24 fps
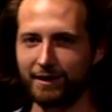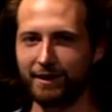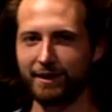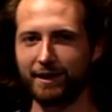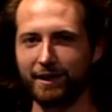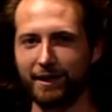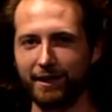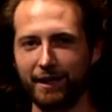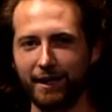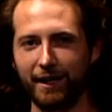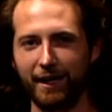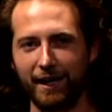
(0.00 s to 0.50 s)

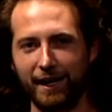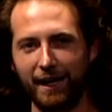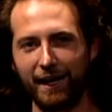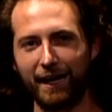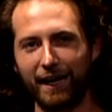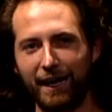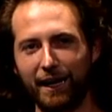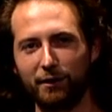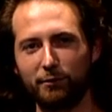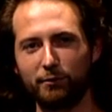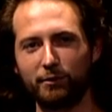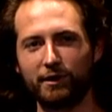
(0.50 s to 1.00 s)

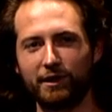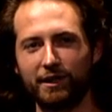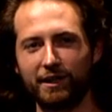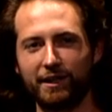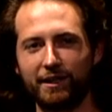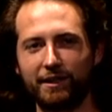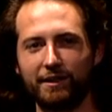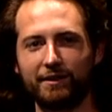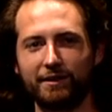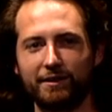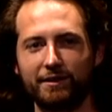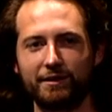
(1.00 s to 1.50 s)
It
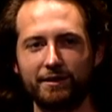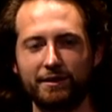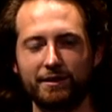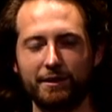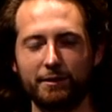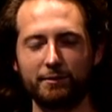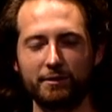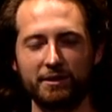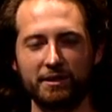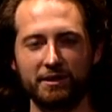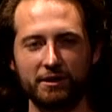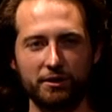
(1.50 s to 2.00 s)

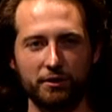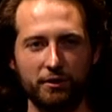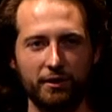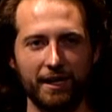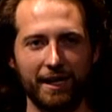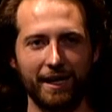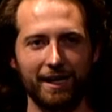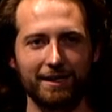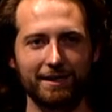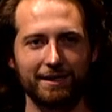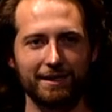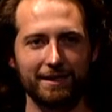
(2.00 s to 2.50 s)
was
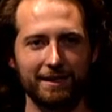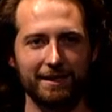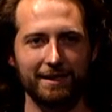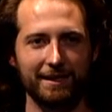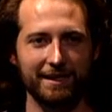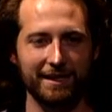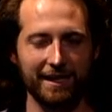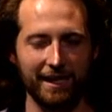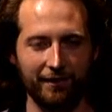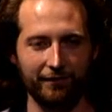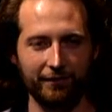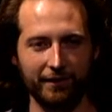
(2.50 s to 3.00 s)

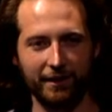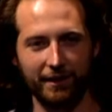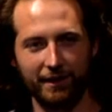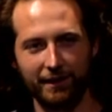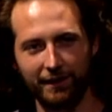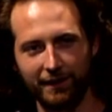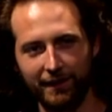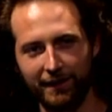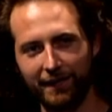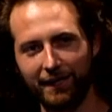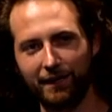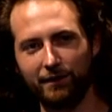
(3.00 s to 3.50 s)

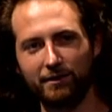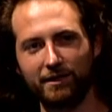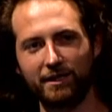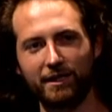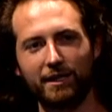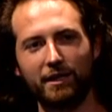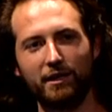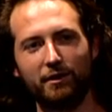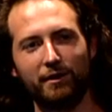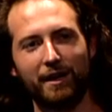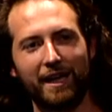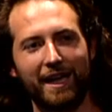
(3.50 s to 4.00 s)
2007. I was
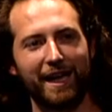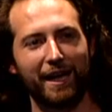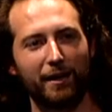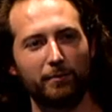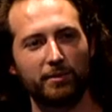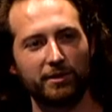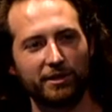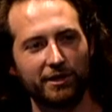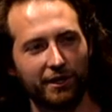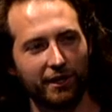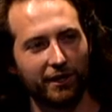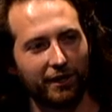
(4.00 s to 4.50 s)
in New
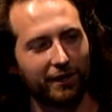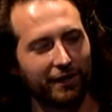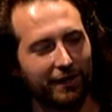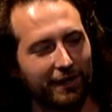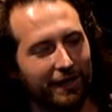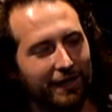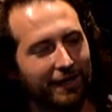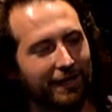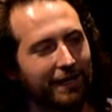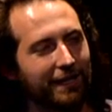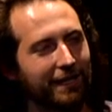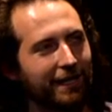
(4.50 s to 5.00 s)
Hampshire
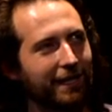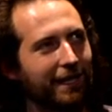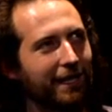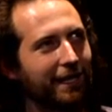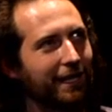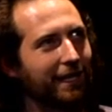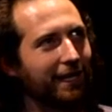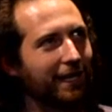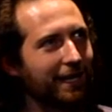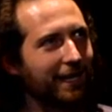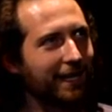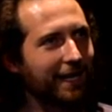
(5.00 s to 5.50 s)

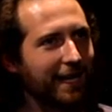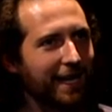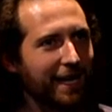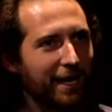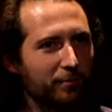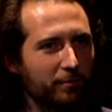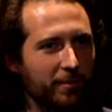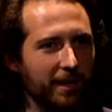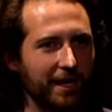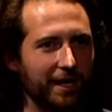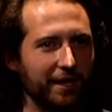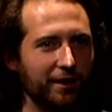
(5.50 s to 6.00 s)
in a
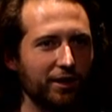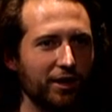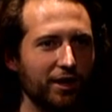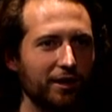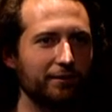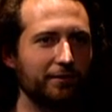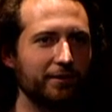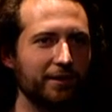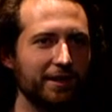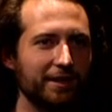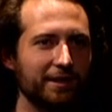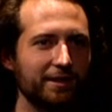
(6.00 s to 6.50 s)
campaign
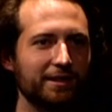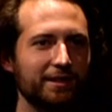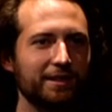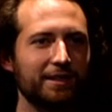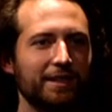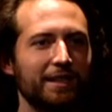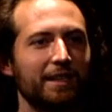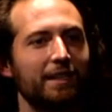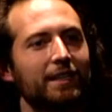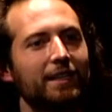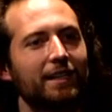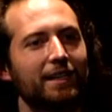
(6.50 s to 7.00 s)

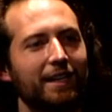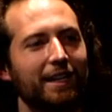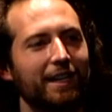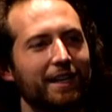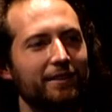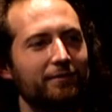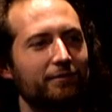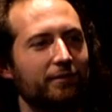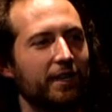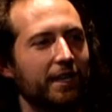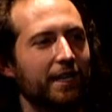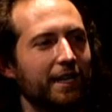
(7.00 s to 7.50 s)
office.
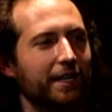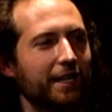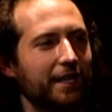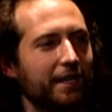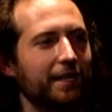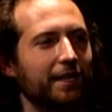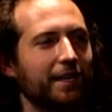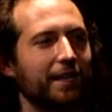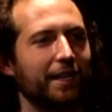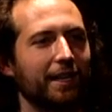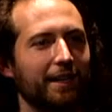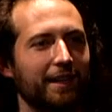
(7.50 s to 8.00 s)
I
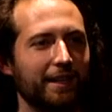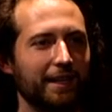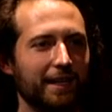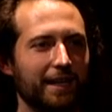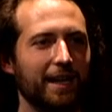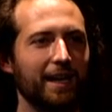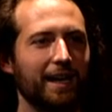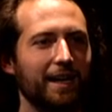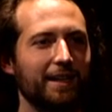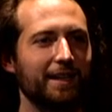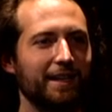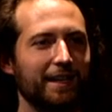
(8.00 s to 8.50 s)
invited the
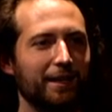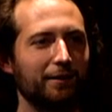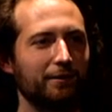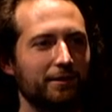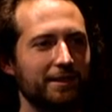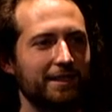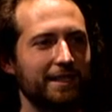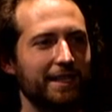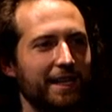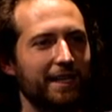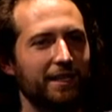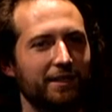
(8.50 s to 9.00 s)
guy that I
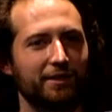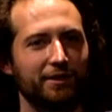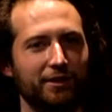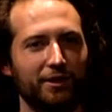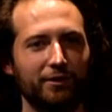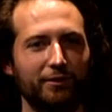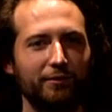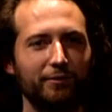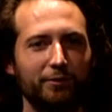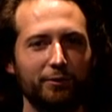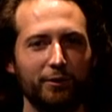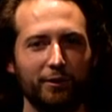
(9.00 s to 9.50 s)
was the
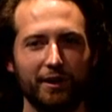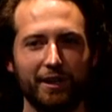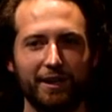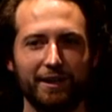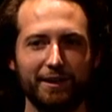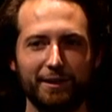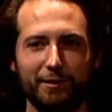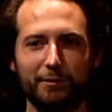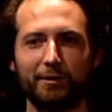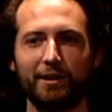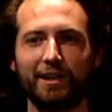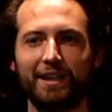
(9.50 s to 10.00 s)
intern for. I
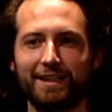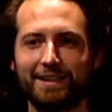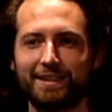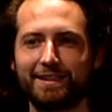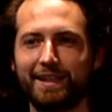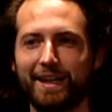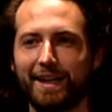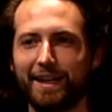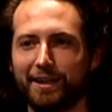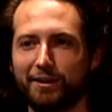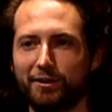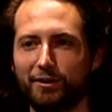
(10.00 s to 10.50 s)
don't know where he is,
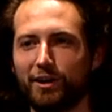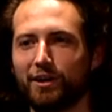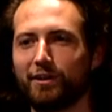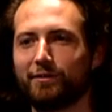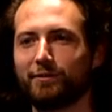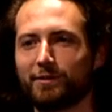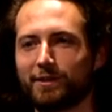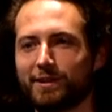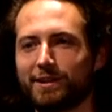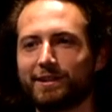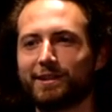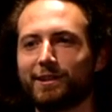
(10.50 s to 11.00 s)
Dan
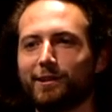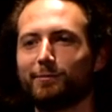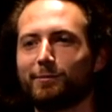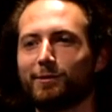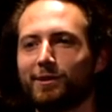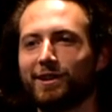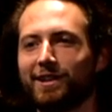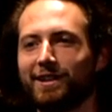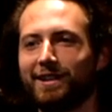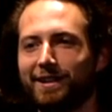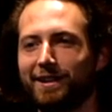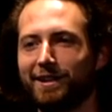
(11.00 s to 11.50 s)
Crawford,
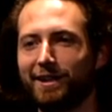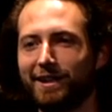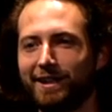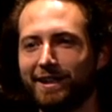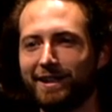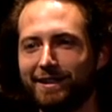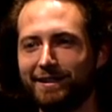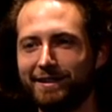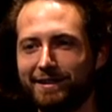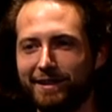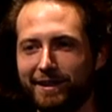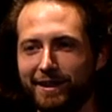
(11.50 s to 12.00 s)
somewhere in the
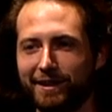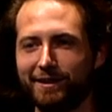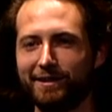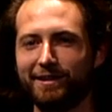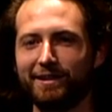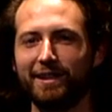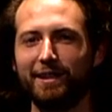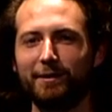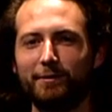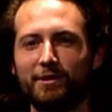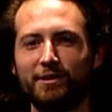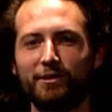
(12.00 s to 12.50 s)
audience here.
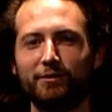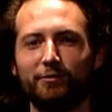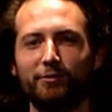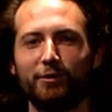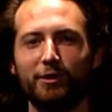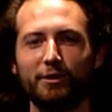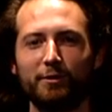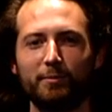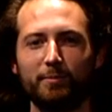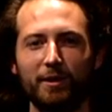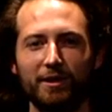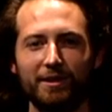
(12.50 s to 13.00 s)
So he was the
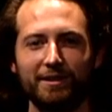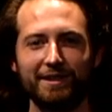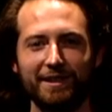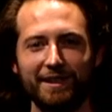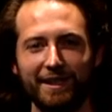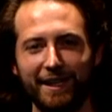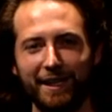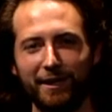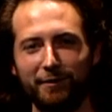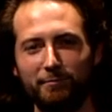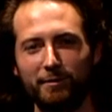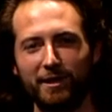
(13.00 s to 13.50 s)
first person
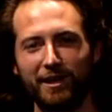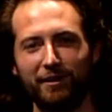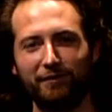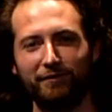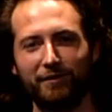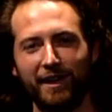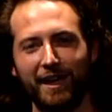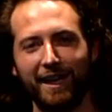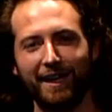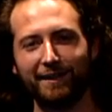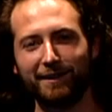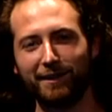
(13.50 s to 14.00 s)
to give me a
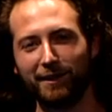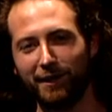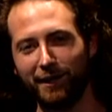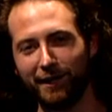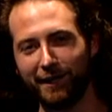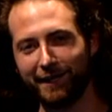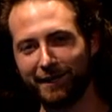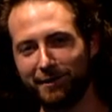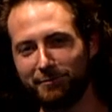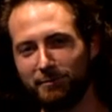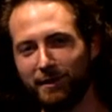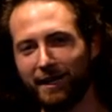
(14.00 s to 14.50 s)
Van
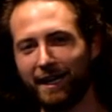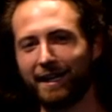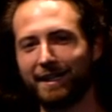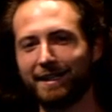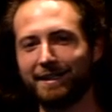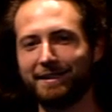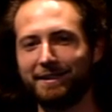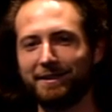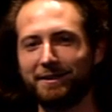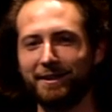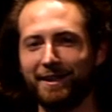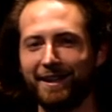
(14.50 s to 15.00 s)
login back
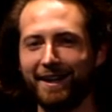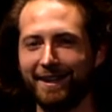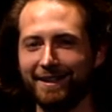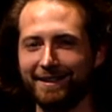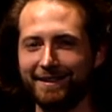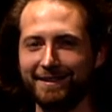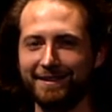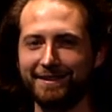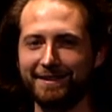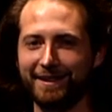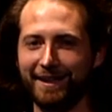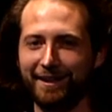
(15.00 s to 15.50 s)
in
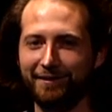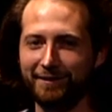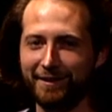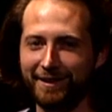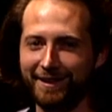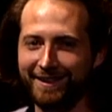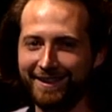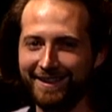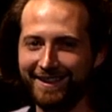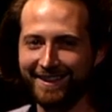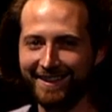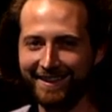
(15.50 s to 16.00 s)

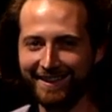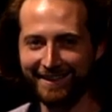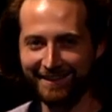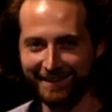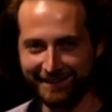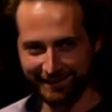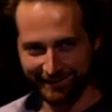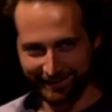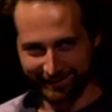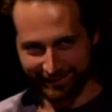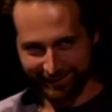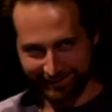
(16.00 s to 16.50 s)
2007.
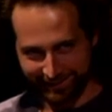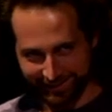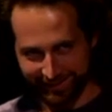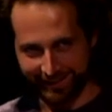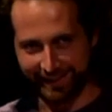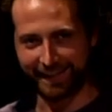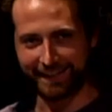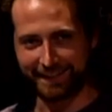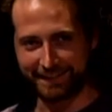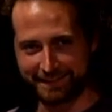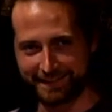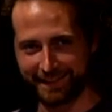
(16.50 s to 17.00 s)

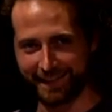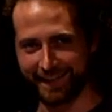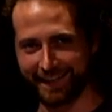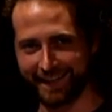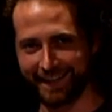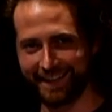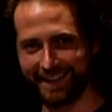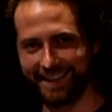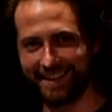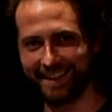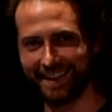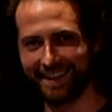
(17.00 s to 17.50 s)
Thanks,
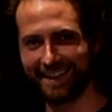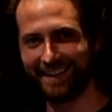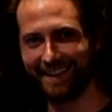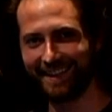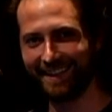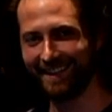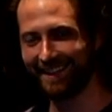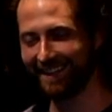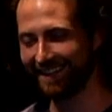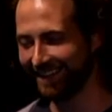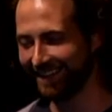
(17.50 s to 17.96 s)
Dan.